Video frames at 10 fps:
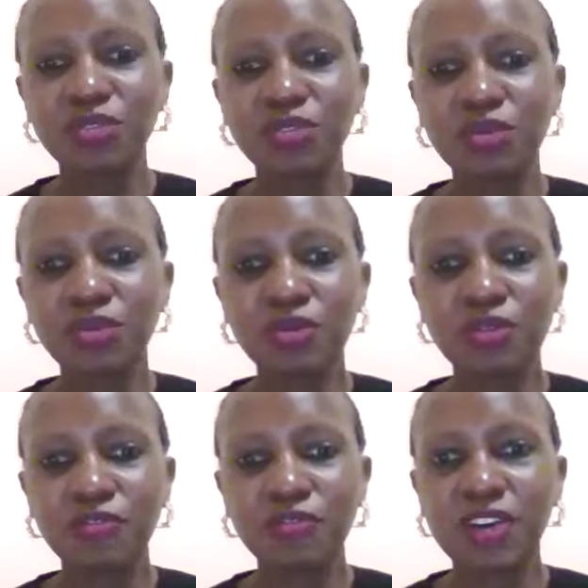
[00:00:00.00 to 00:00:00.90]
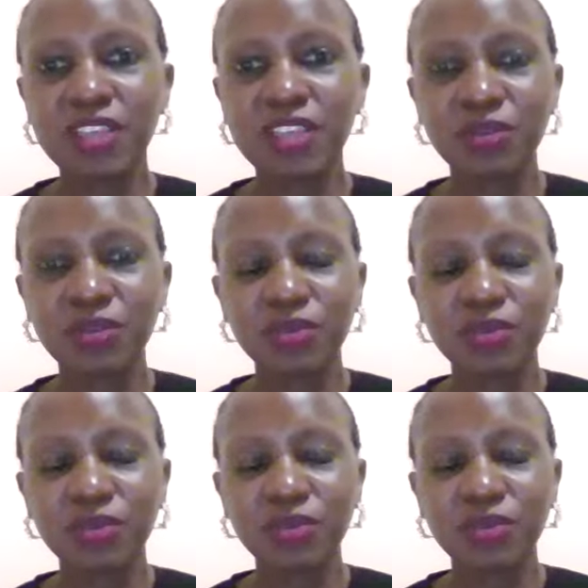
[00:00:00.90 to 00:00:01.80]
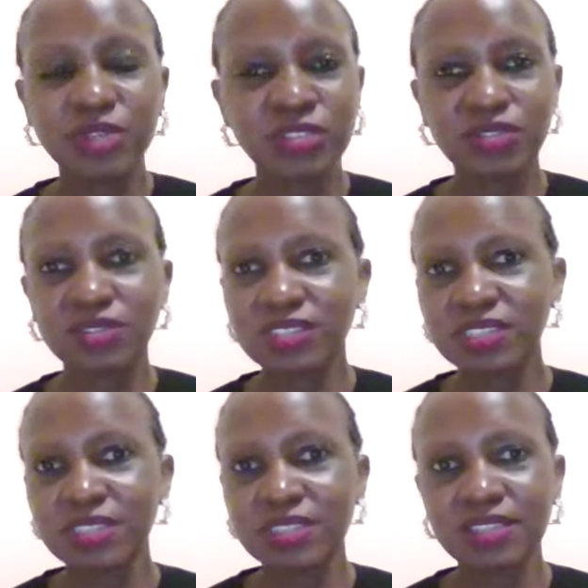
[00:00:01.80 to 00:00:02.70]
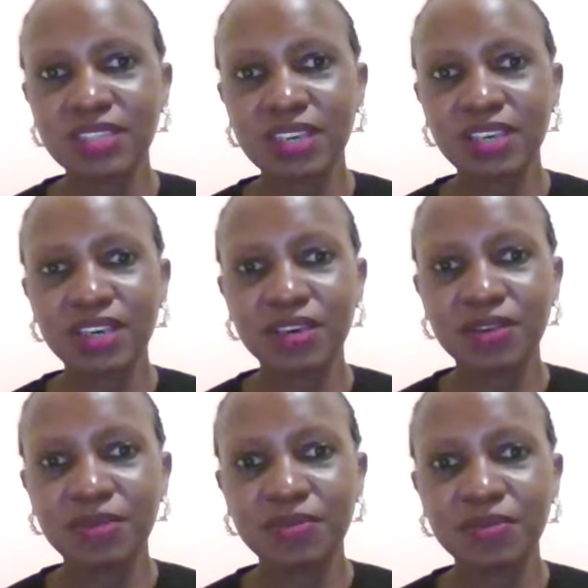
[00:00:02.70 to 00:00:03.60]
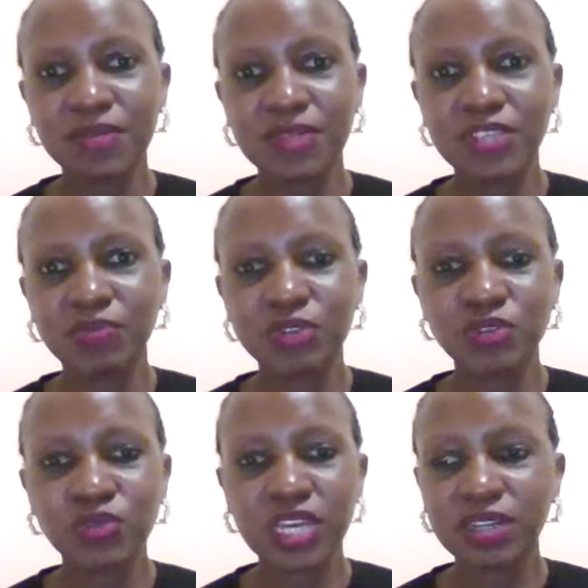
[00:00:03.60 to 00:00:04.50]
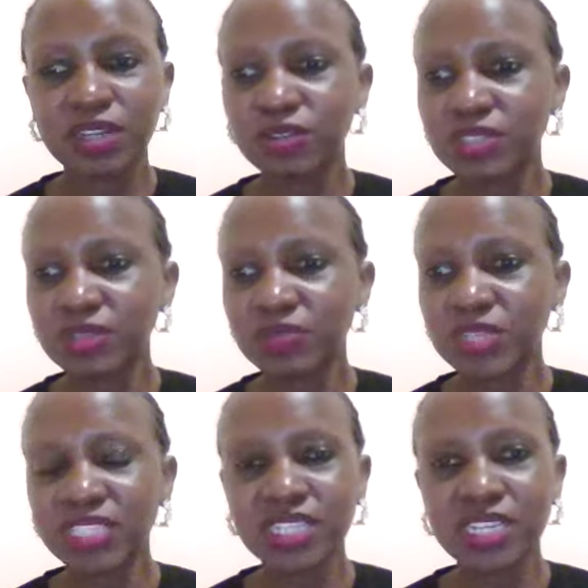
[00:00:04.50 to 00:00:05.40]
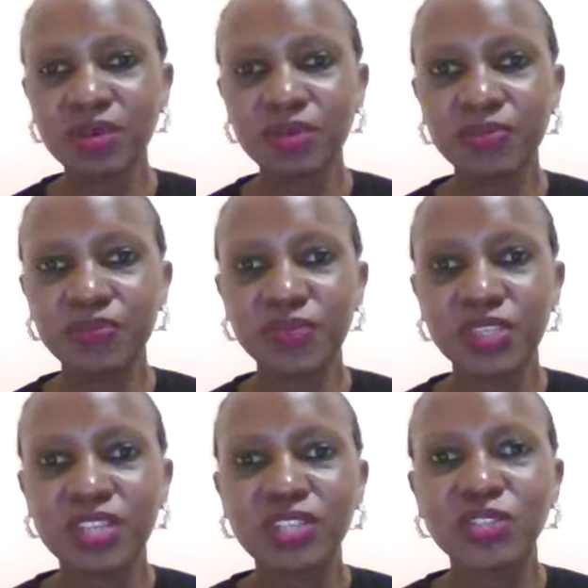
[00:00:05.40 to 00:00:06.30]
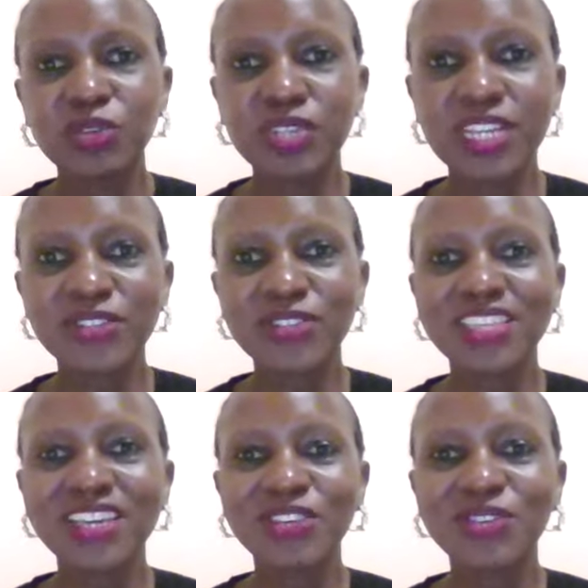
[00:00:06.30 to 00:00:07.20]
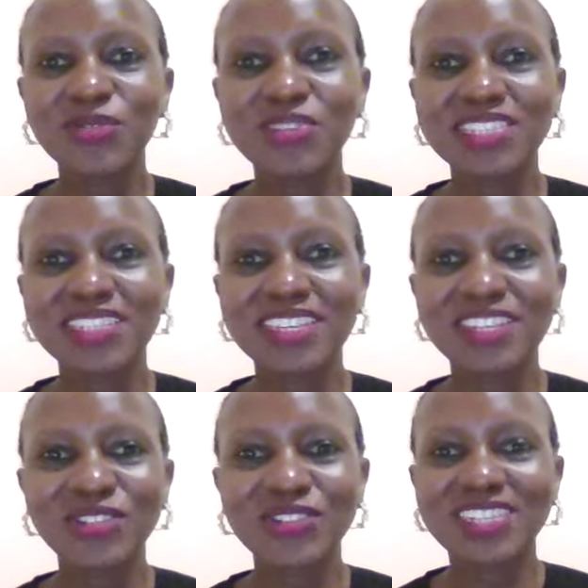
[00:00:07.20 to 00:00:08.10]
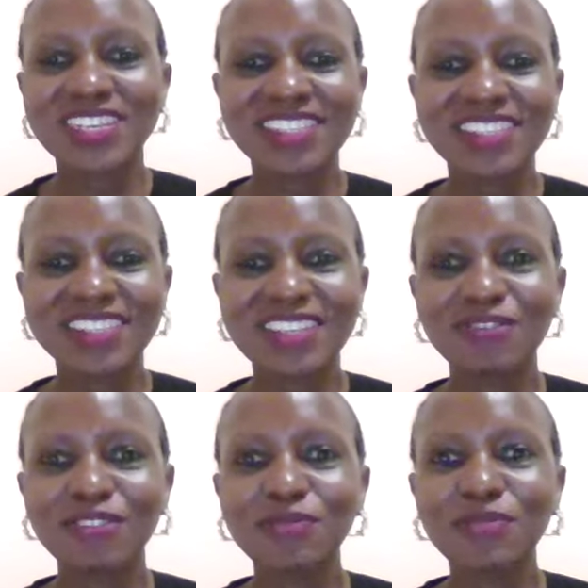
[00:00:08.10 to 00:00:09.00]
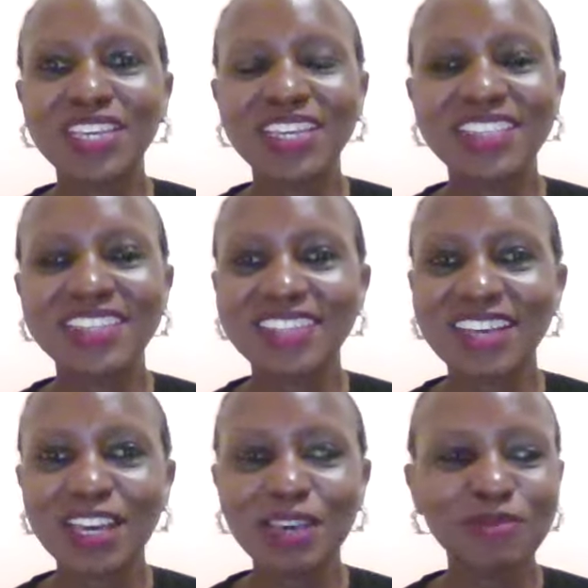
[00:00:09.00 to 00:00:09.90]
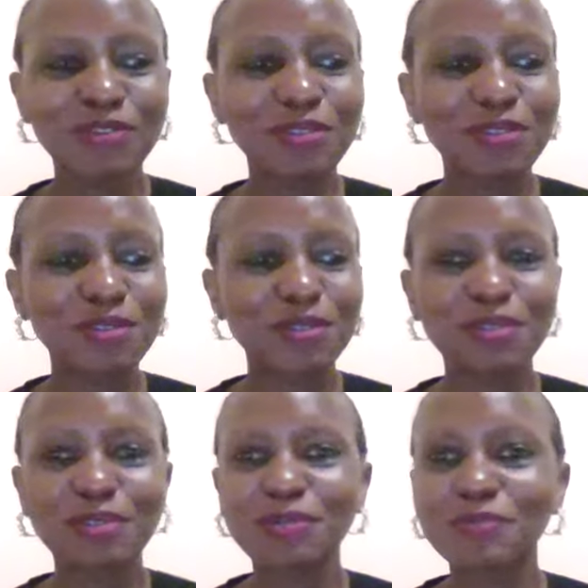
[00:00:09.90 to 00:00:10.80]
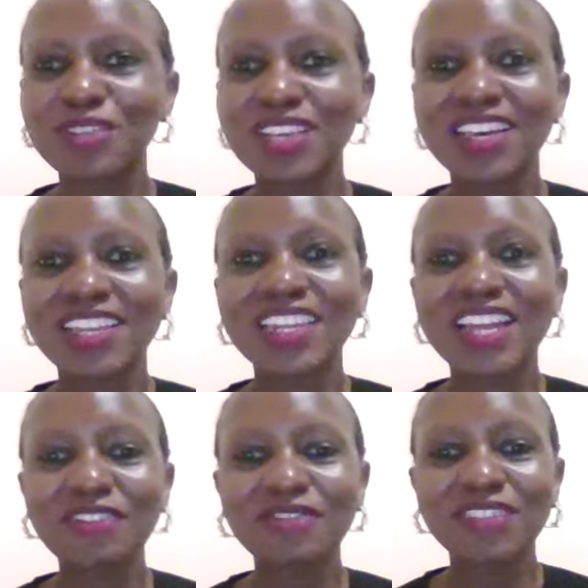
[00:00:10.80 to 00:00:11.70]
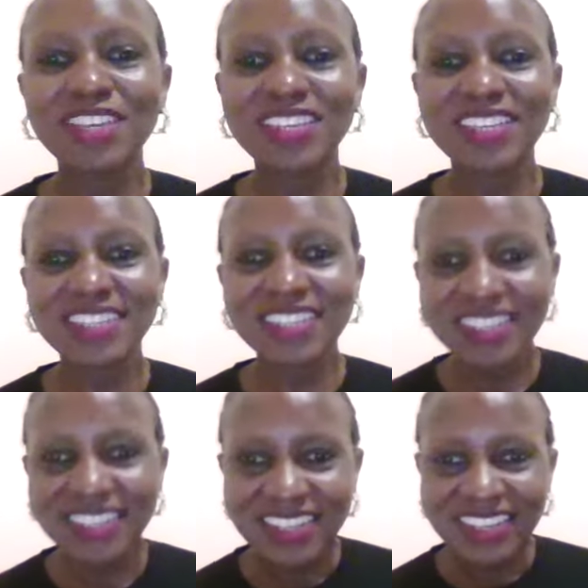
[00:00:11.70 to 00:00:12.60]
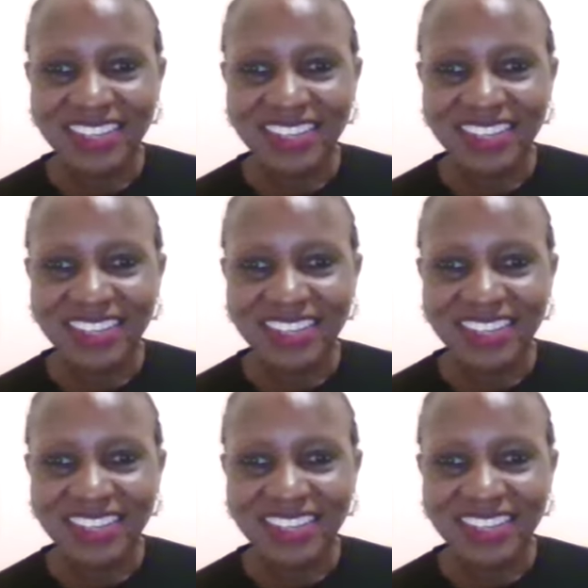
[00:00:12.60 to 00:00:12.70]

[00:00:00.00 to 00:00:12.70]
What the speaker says: are no further questions, I suppose we can close the meeting now. So I'd like to thank you once again, Dr. ESEZA, for making the time, for loving.